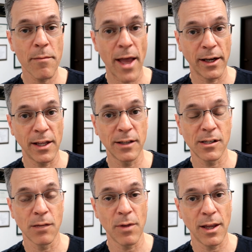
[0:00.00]

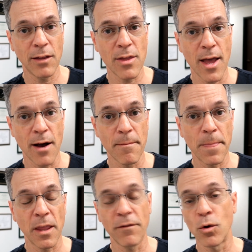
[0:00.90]
magnesium in
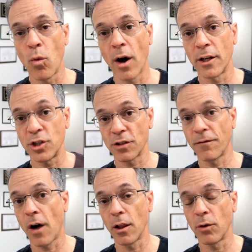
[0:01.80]
them if you want to just
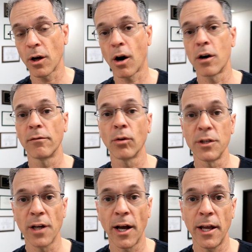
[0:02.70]
follow a carnivore
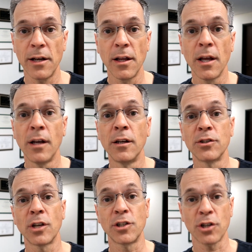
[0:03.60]
diet,
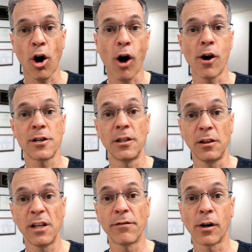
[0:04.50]
such as heart and
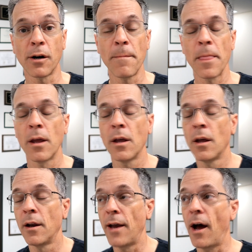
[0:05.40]
liver.
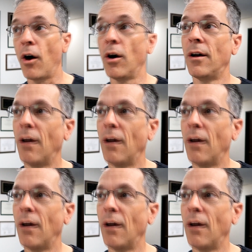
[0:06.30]
Now,